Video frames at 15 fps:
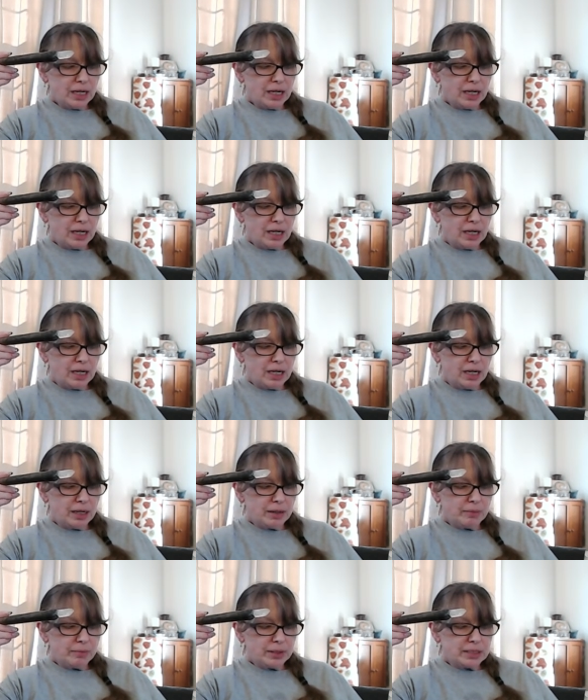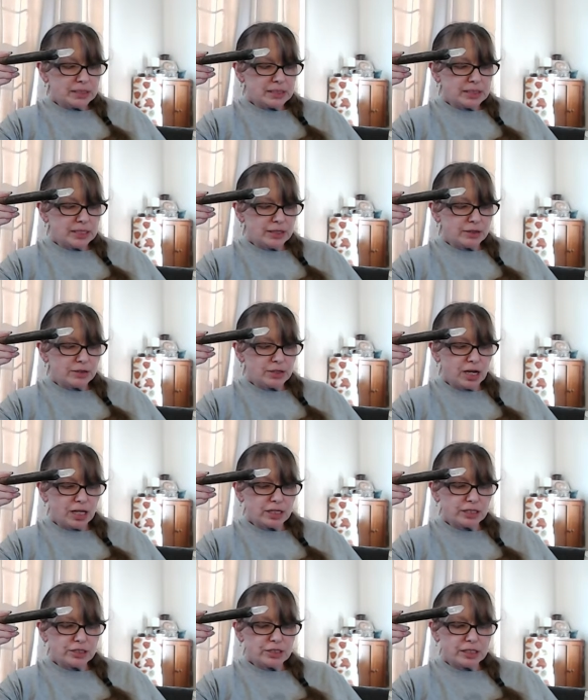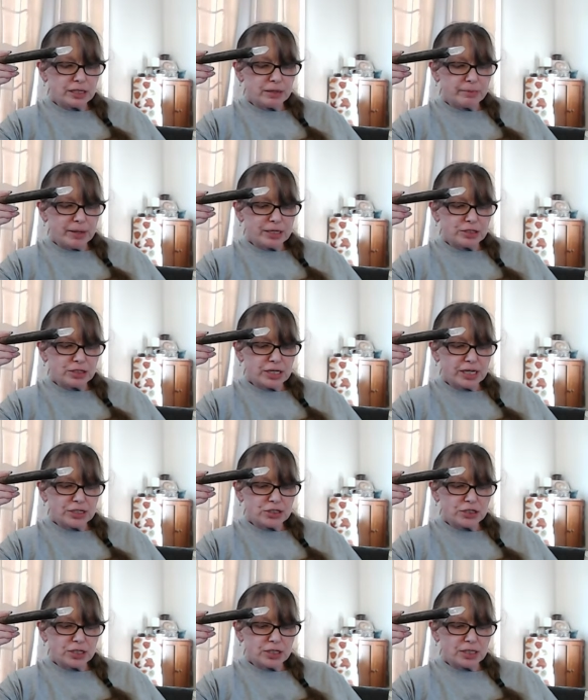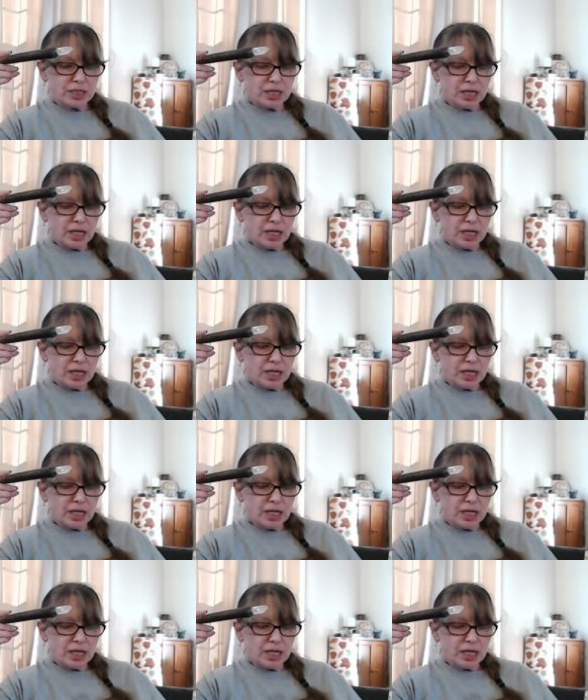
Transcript: um, let's see here, knowledge and imagination.